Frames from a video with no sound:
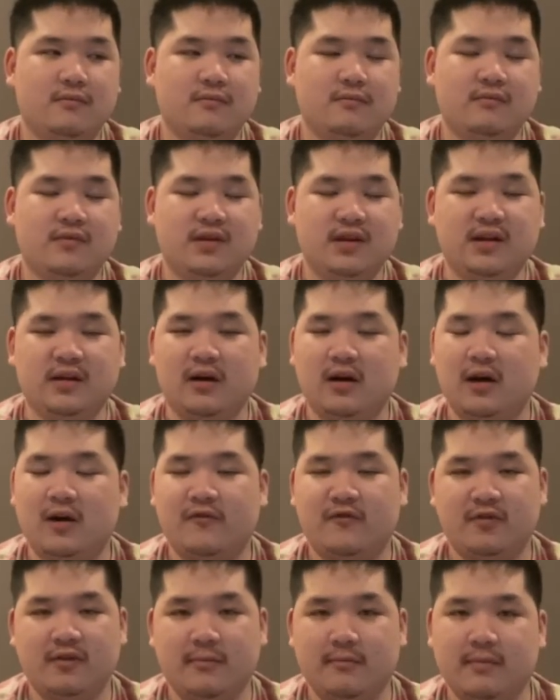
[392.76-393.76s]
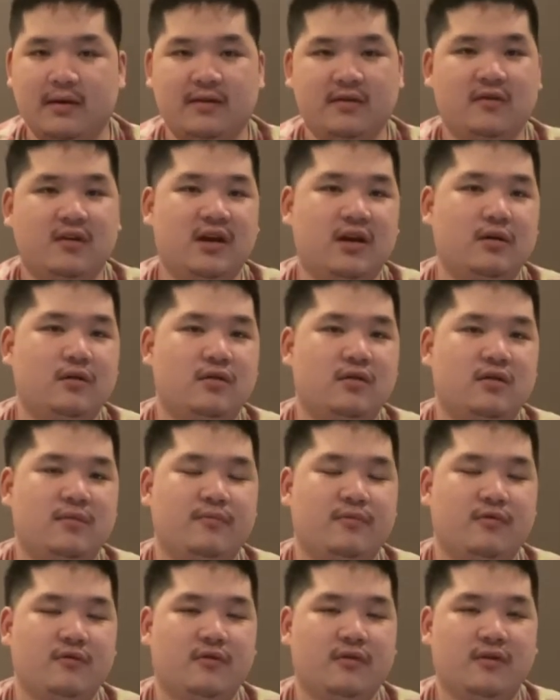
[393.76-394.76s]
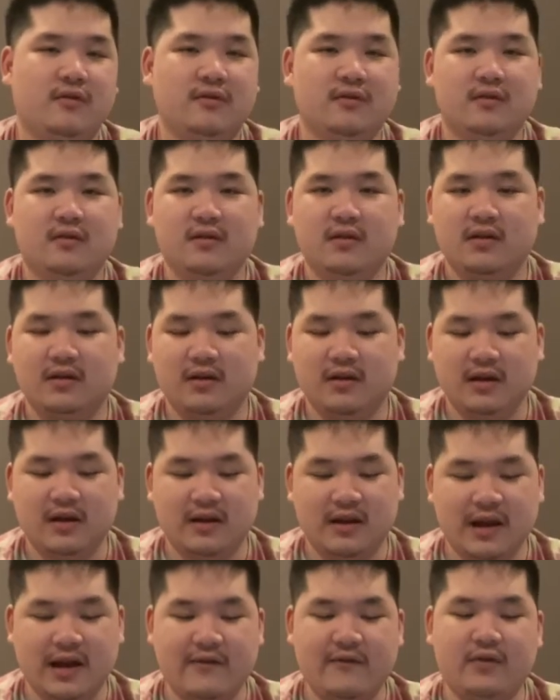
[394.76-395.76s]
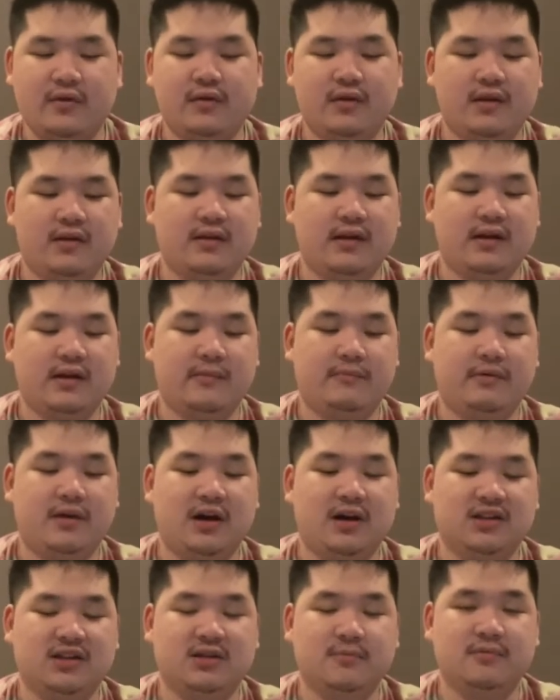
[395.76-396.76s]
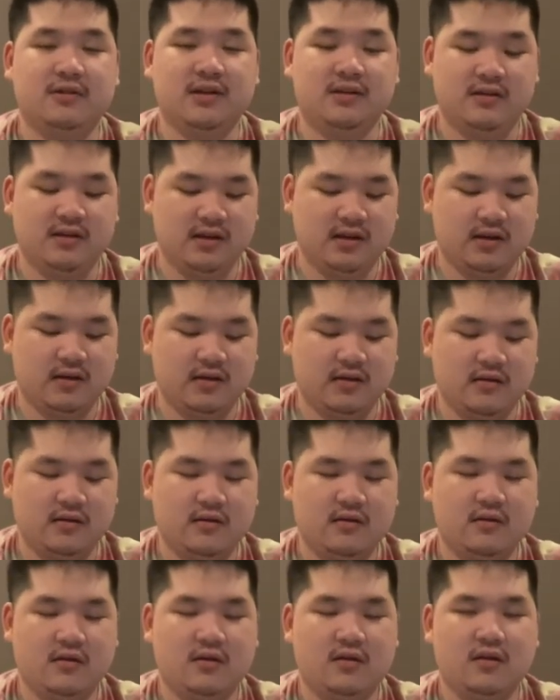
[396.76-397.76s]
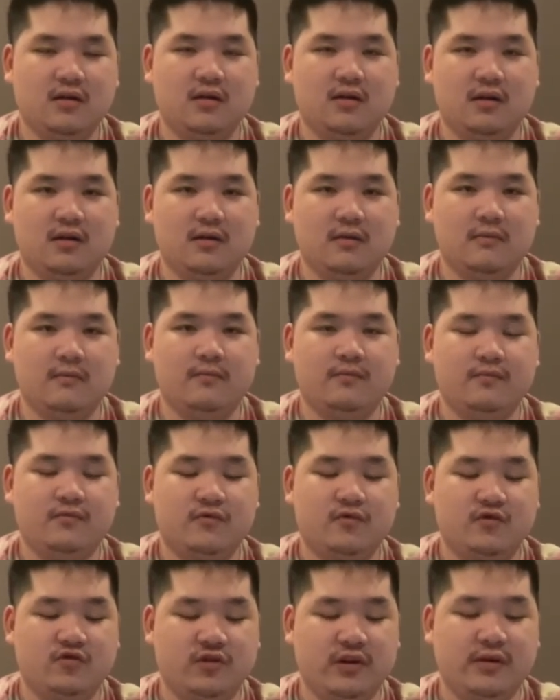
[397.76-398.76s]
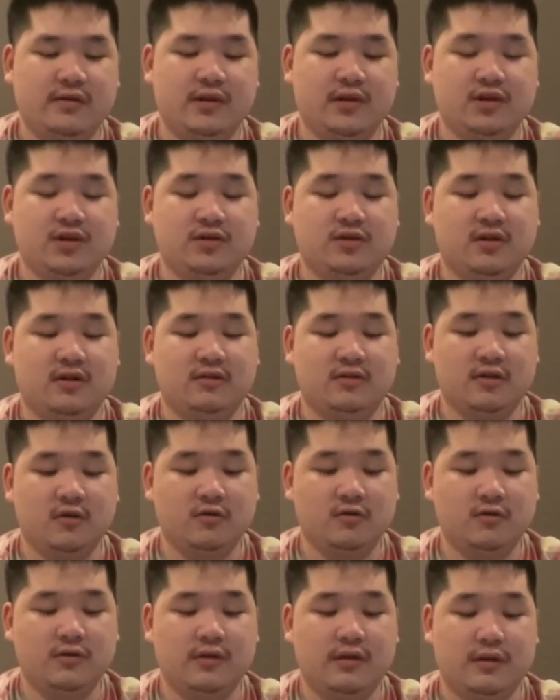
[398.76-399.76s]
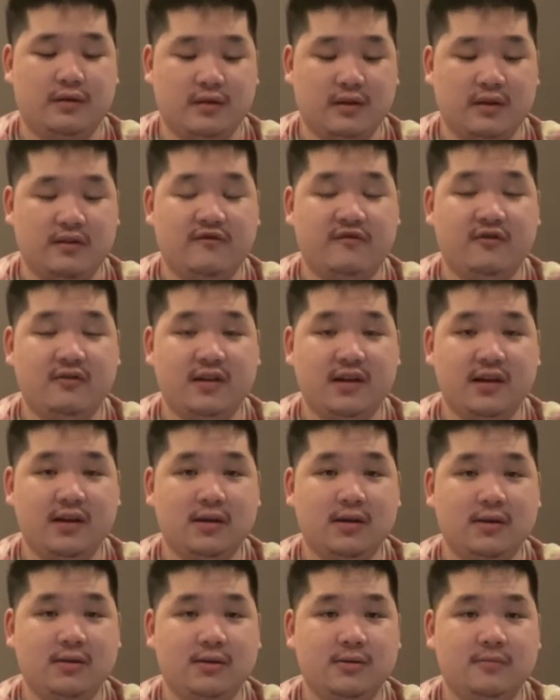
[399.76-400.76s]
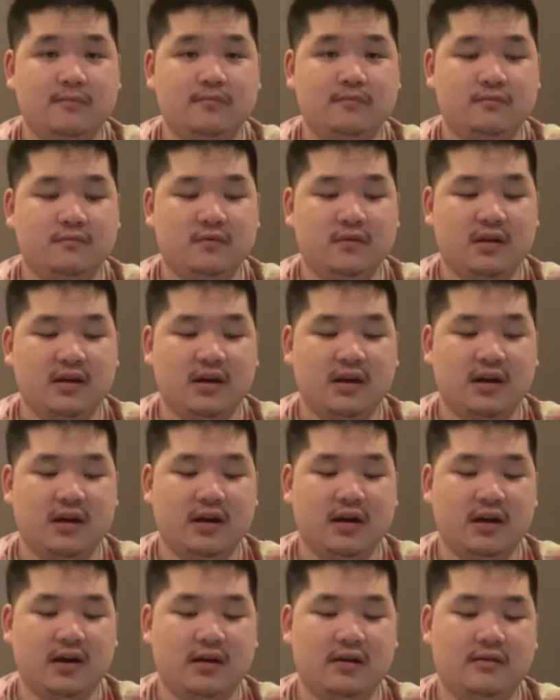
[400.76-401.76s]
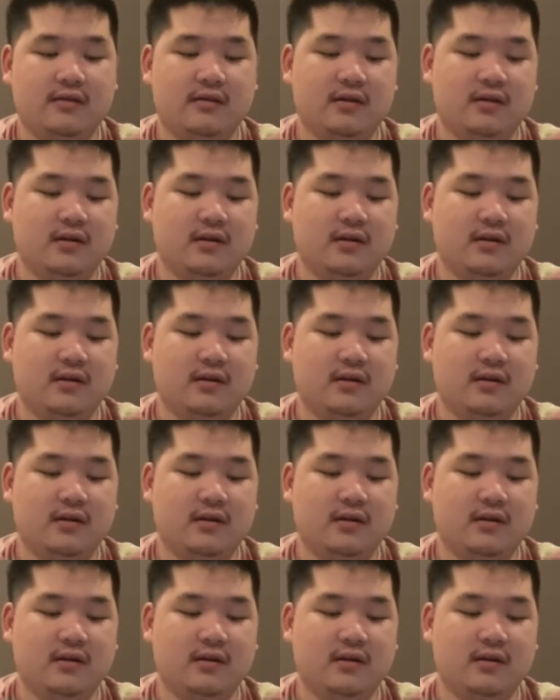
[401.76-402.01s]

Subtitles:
We need to offer them mental health support and everything they can possibly need to transition to adulthood successfully and